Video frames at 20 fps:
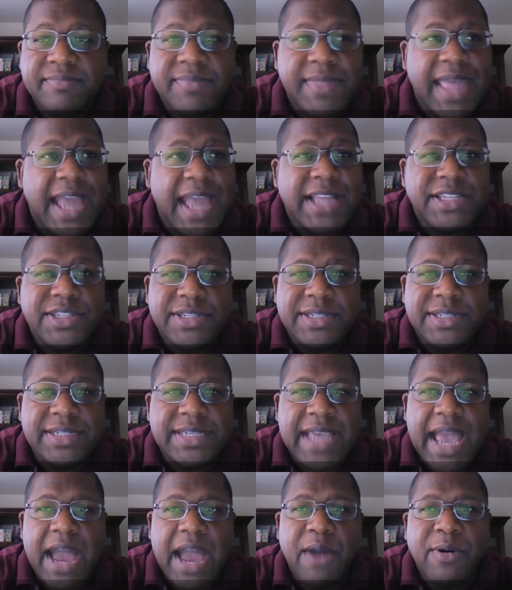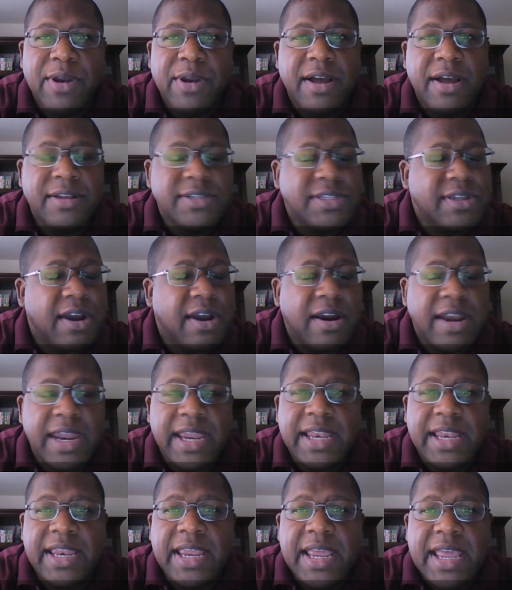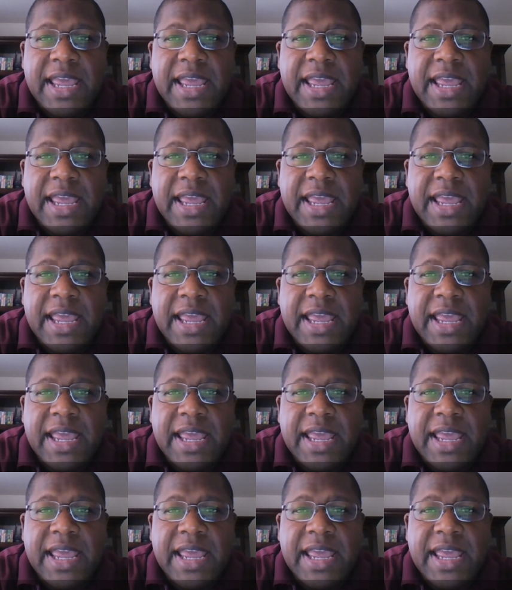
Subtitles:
that's how it all started.